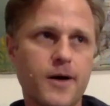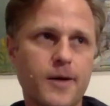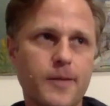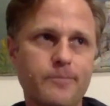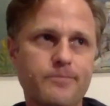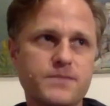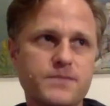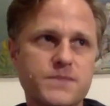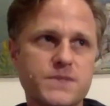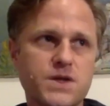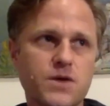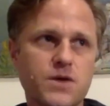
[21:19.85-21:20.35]

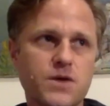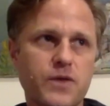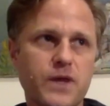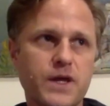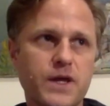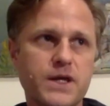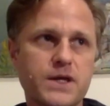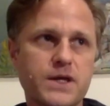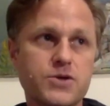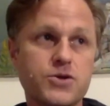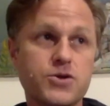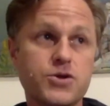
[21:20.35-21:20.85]
So
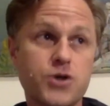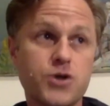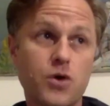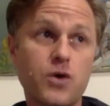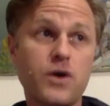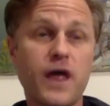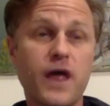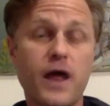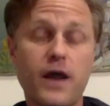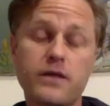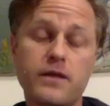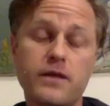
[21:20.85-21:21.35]
they showed
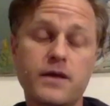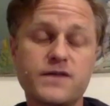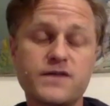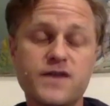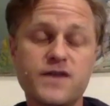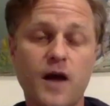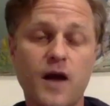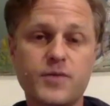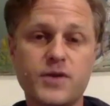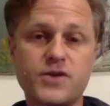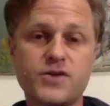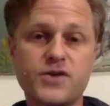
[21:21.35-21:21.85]
that, and they
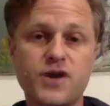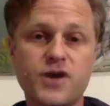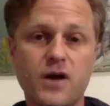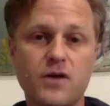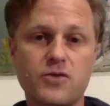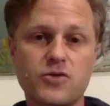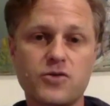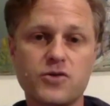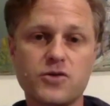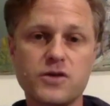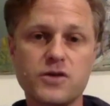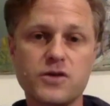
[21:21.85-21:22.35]
stopped the trial
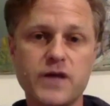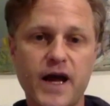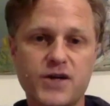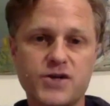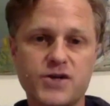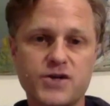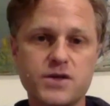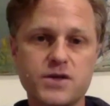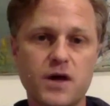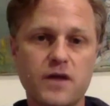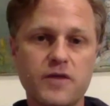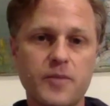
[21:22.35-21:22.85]
early,
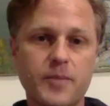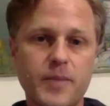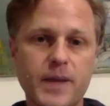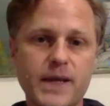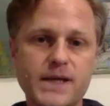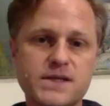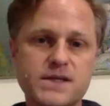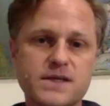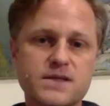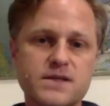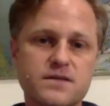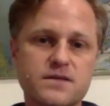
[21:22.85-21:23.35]
actually, on the
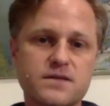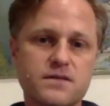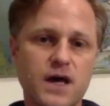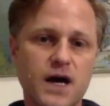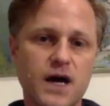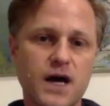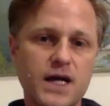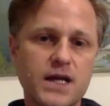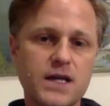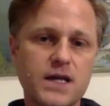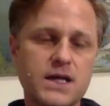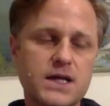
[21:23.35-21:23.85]
basis of
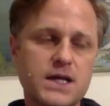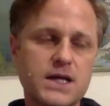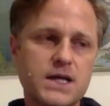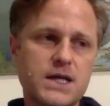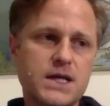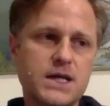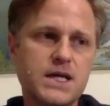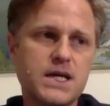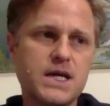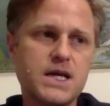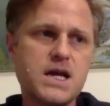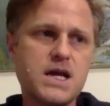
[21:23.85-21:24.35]
that.
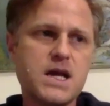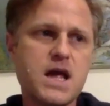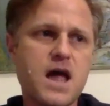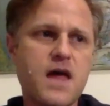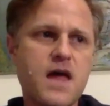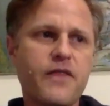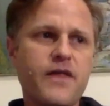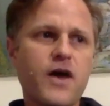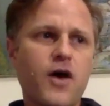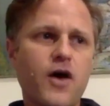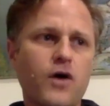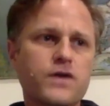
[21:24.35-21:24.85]

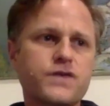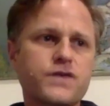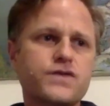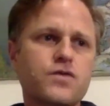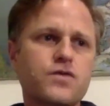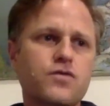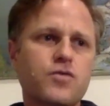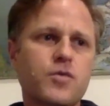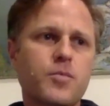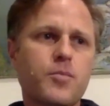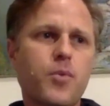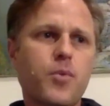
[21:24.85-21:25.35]
And they also
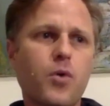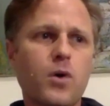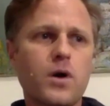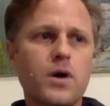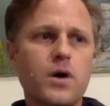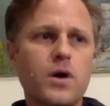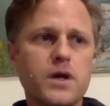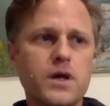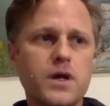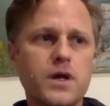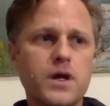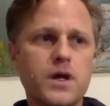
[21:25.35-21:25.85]

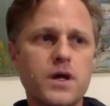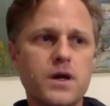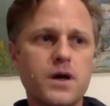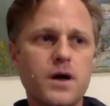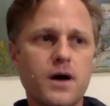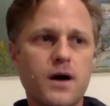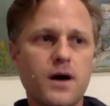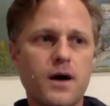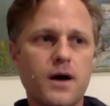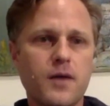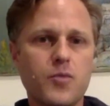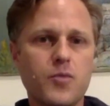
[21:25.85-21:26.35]
reported
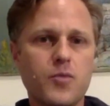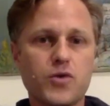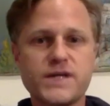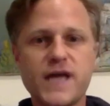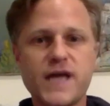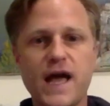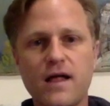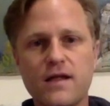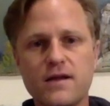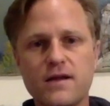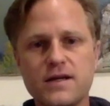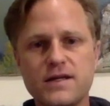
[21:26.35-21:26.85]

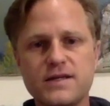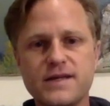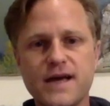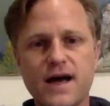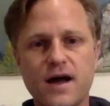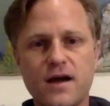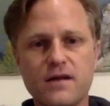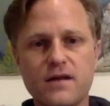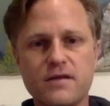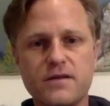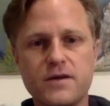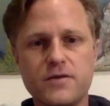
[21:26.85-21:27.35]
mortality
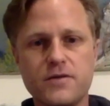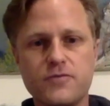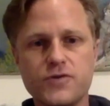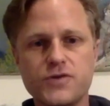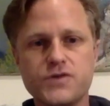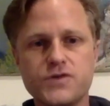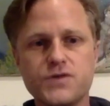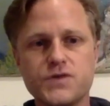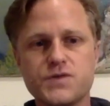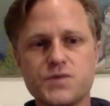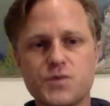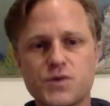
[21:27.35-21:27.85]
data that it
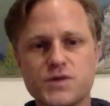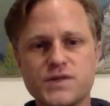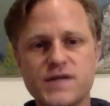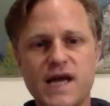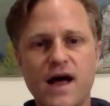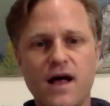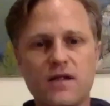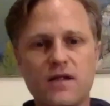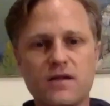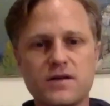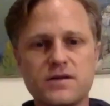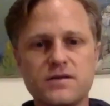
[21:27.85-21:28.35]
reduced
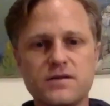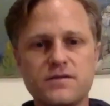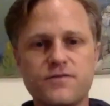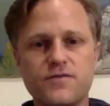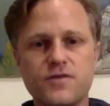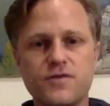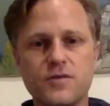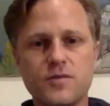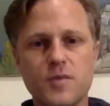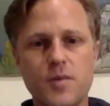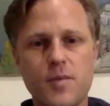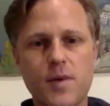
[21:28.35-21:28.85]
mortality
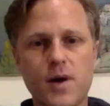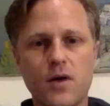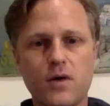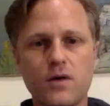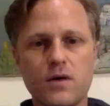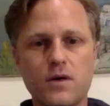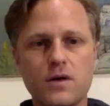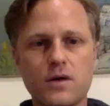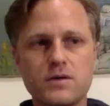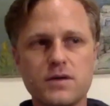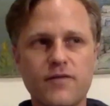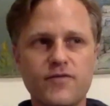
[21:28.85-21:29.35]
from about
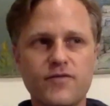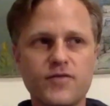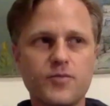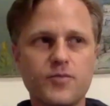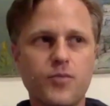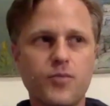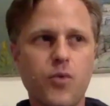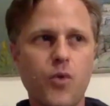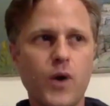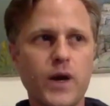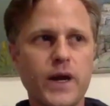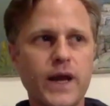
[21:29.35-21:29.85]

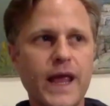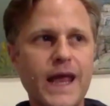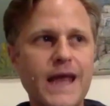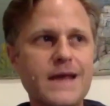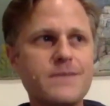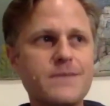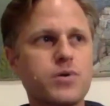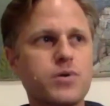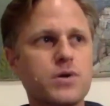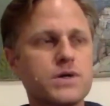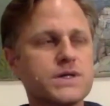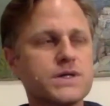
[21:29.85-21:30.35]

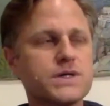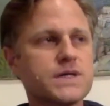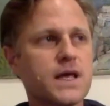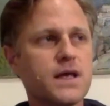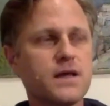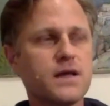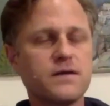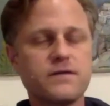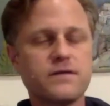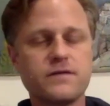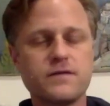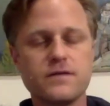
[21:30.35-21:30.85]

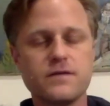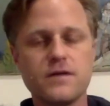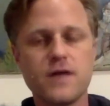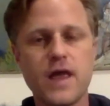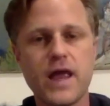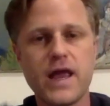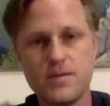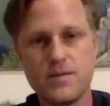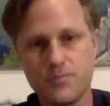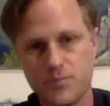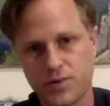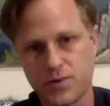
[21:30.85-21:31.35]
11.8% to
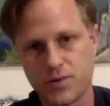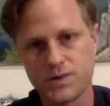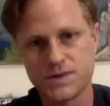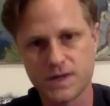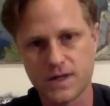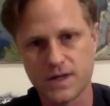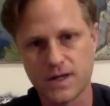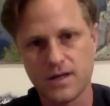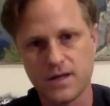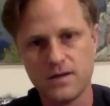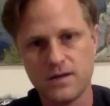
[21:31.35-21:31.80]
8%,